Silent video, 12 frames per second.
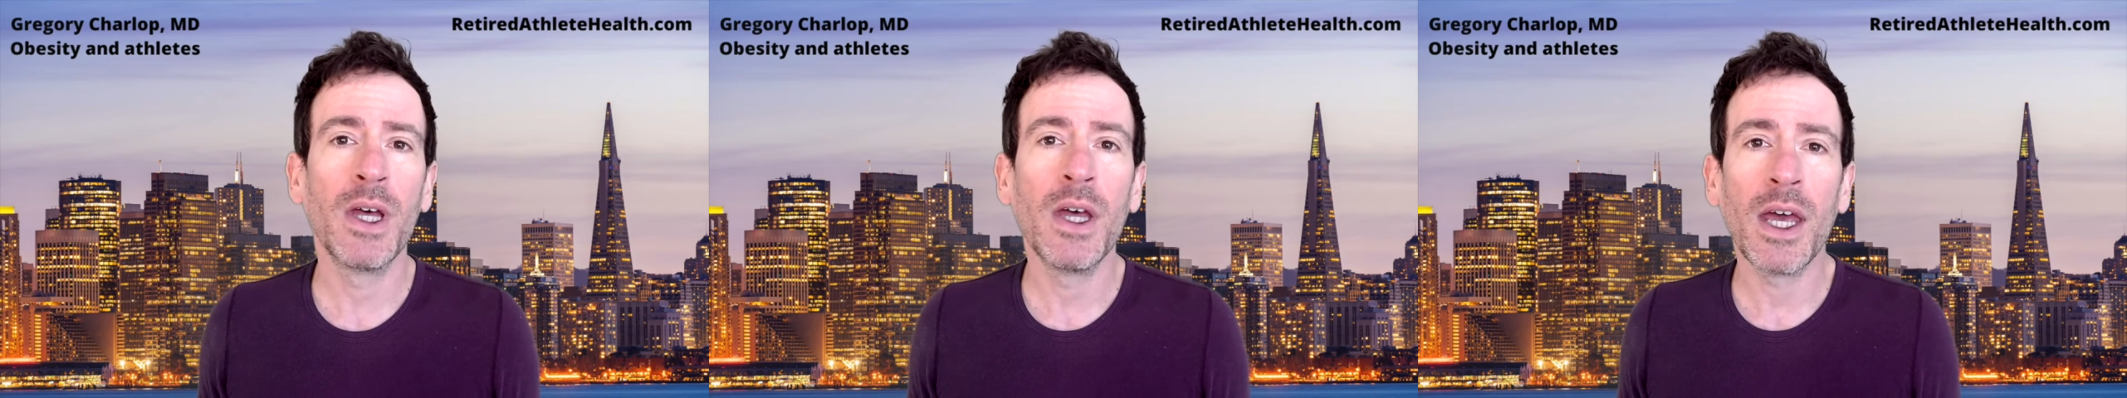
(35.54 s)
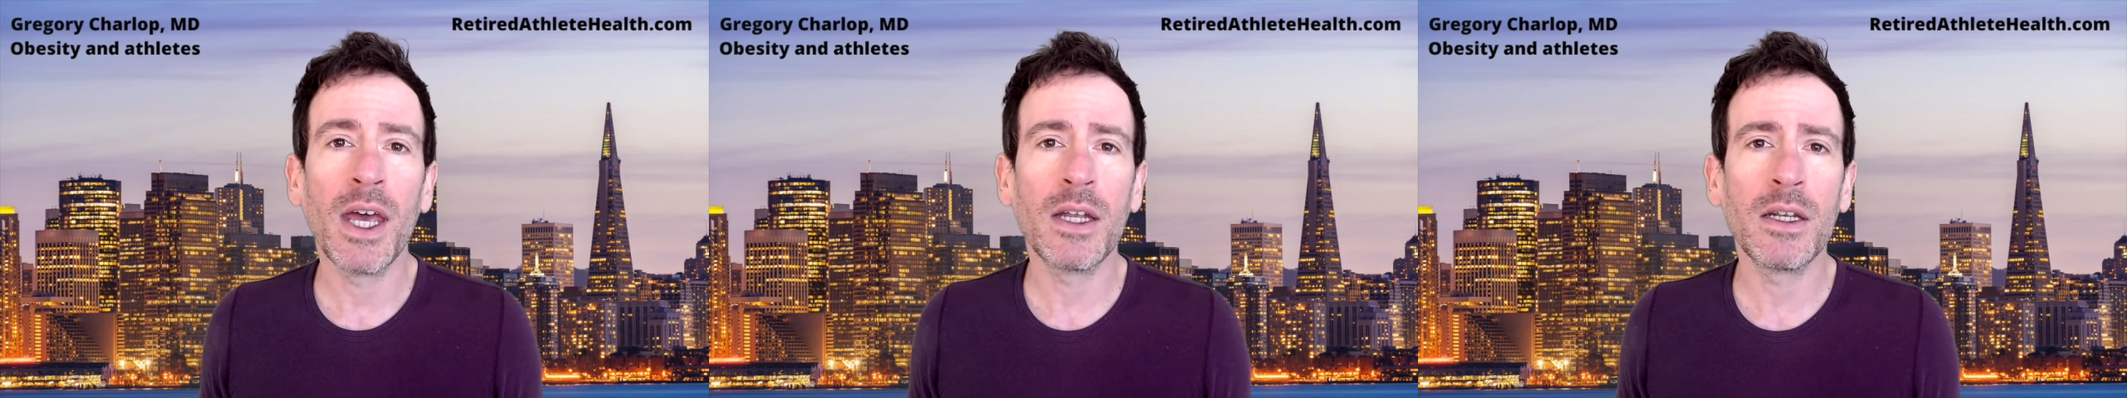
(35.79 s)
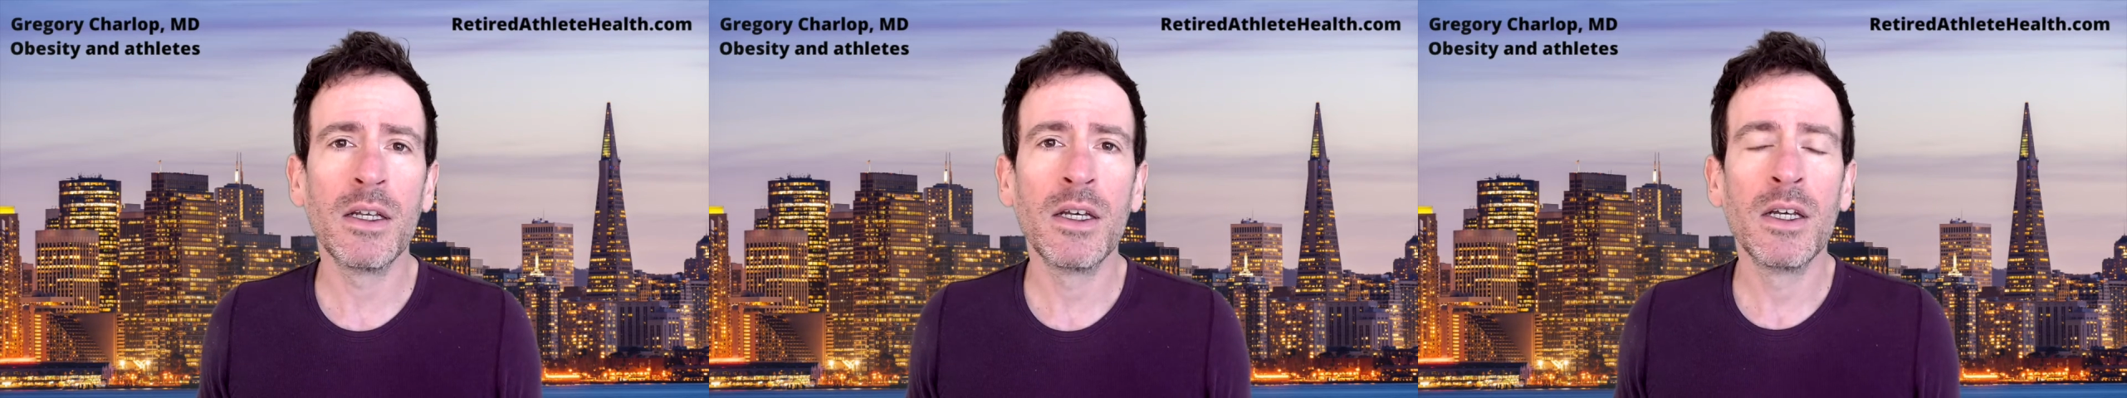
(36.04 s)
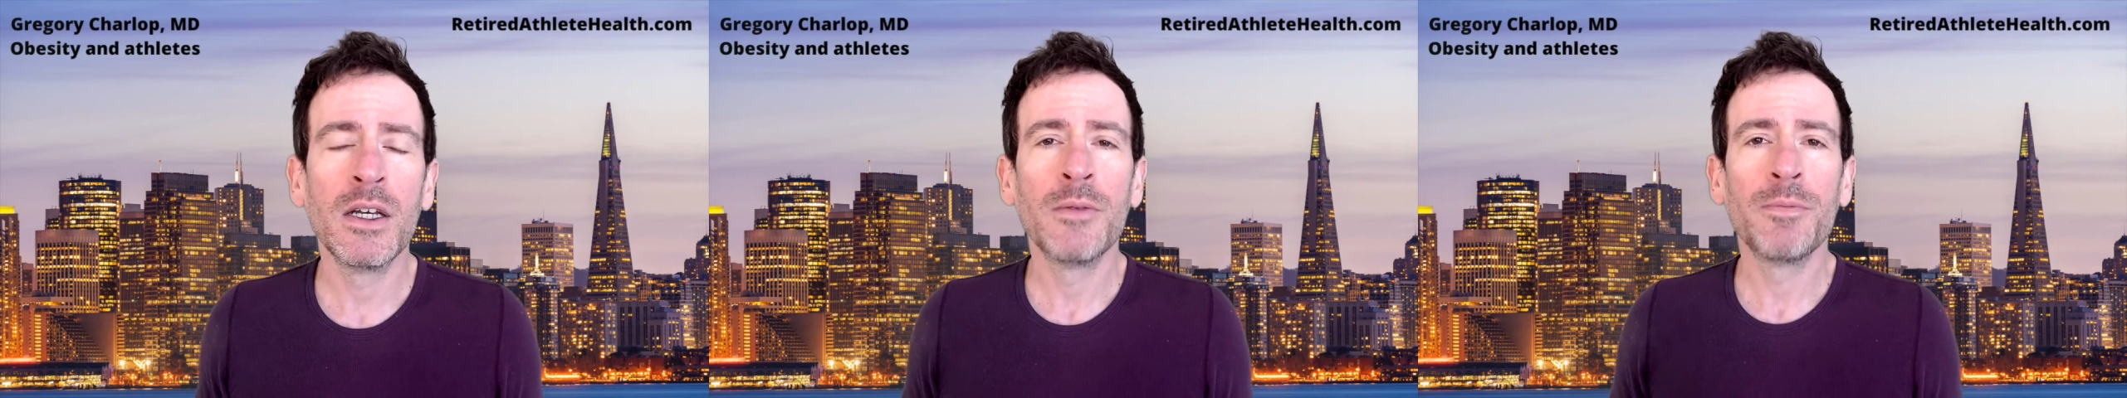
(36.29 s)
And
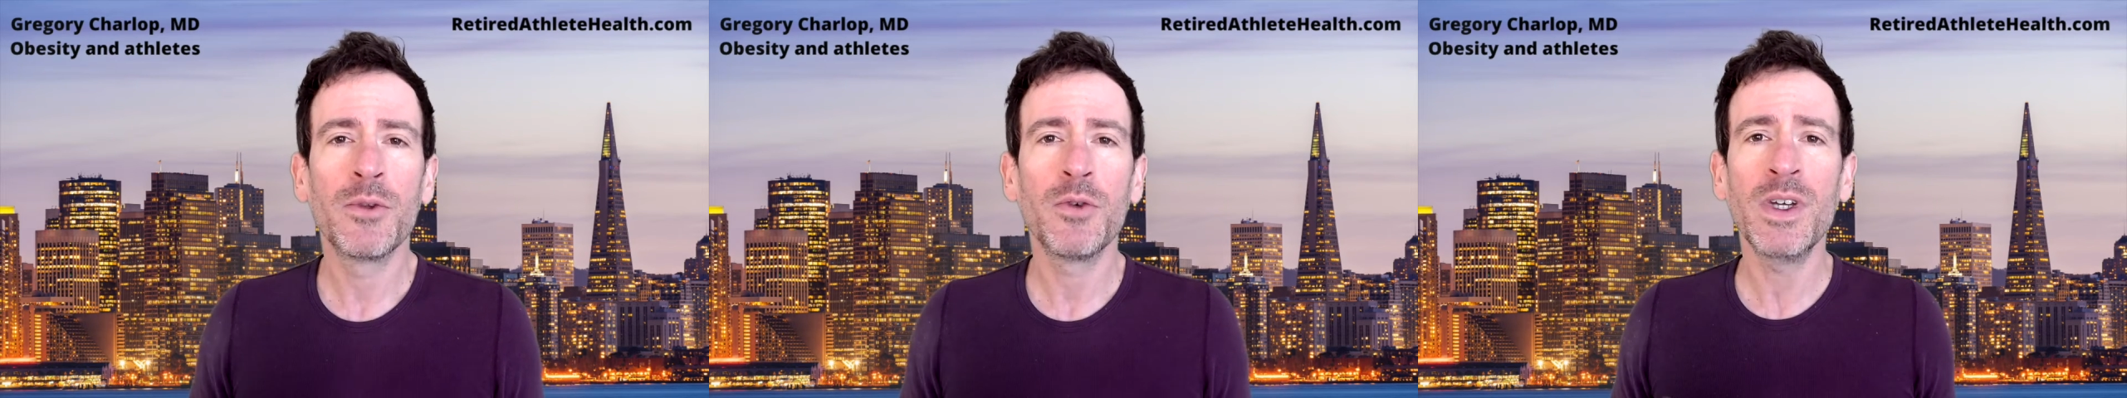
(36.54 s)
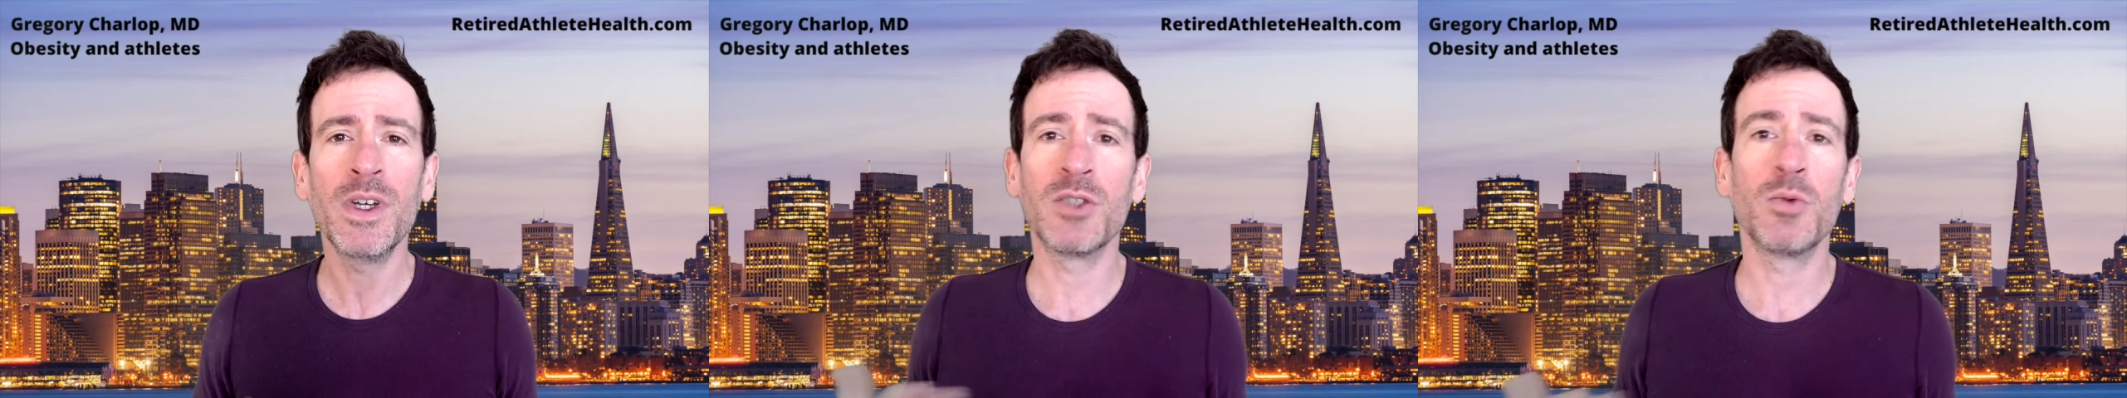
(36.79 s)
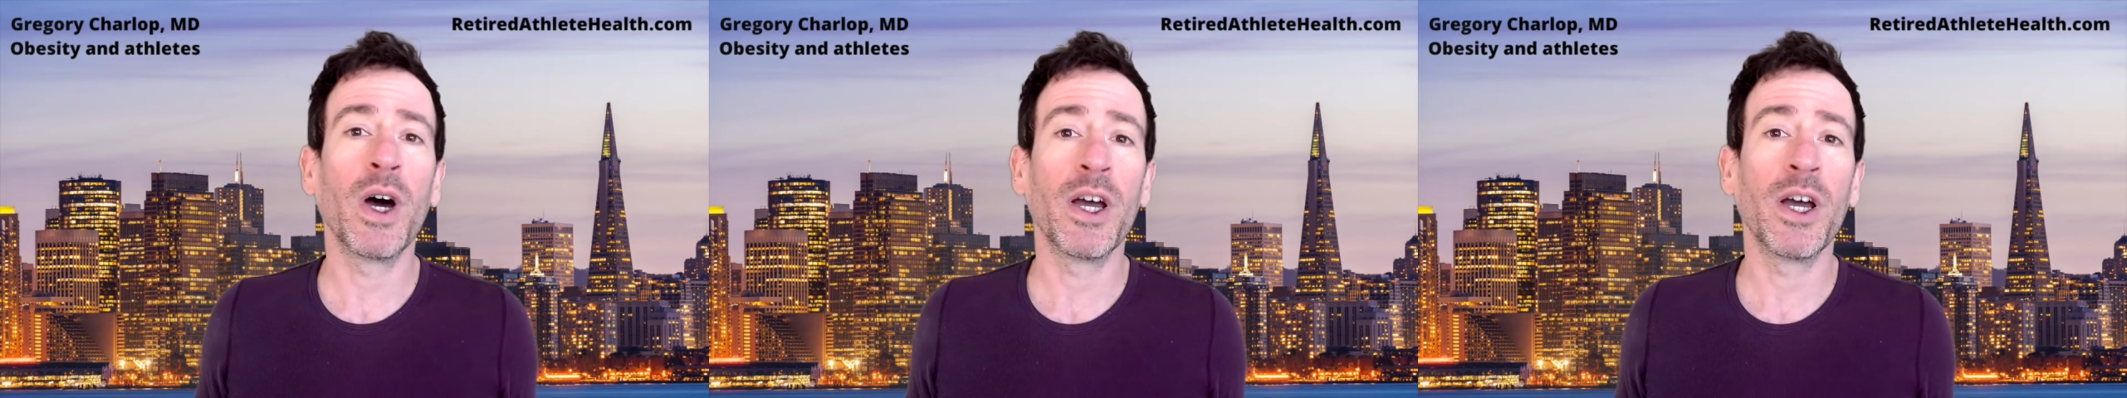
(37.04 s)
the reason why